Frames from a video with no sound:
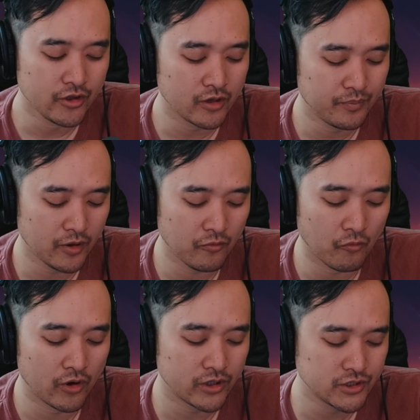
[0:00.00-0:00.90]
You can put
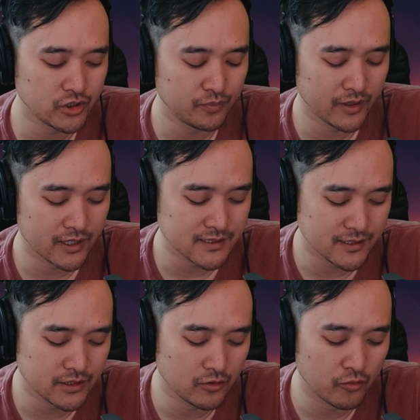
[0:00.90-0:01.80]
1 or 2 players
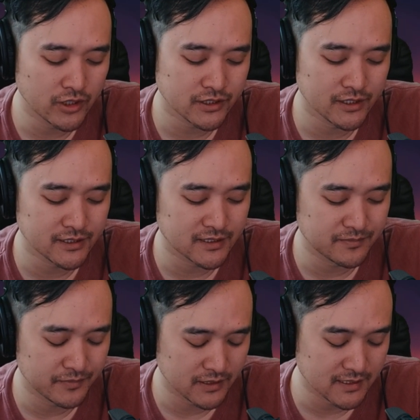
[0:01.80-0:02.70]
into the wish
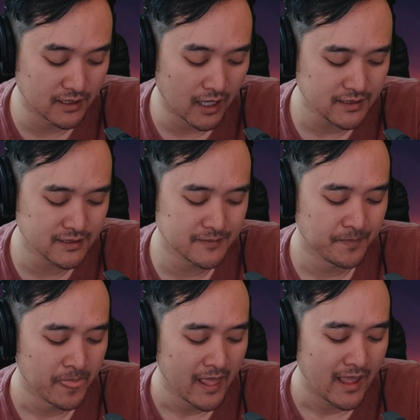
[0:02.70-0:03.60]
list slots,
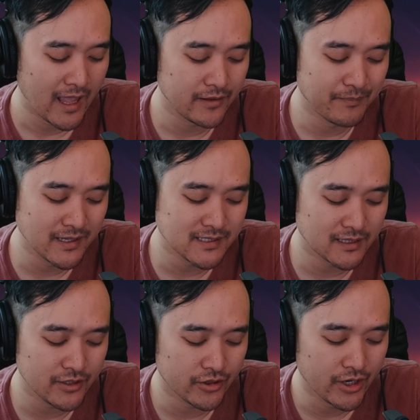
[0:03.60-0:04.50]
and
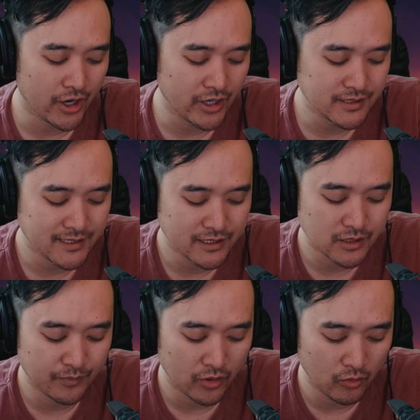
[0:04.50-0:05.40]
basically you're guaranteed
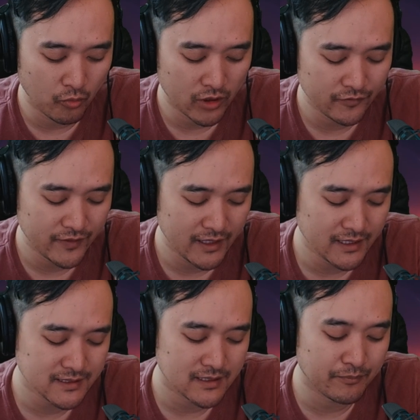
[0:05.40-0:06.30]
to pull one of
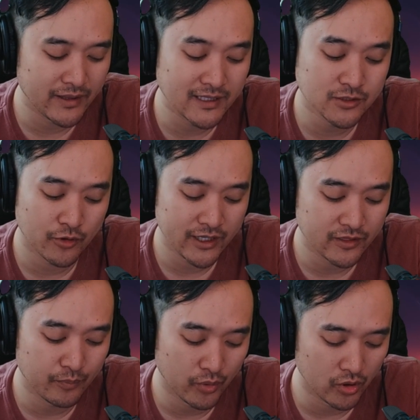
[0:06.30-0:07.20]
these by the
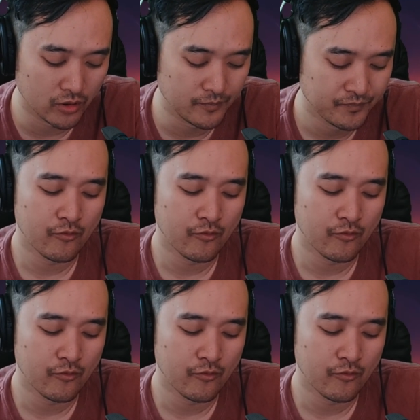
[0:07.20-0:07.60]
20th pull.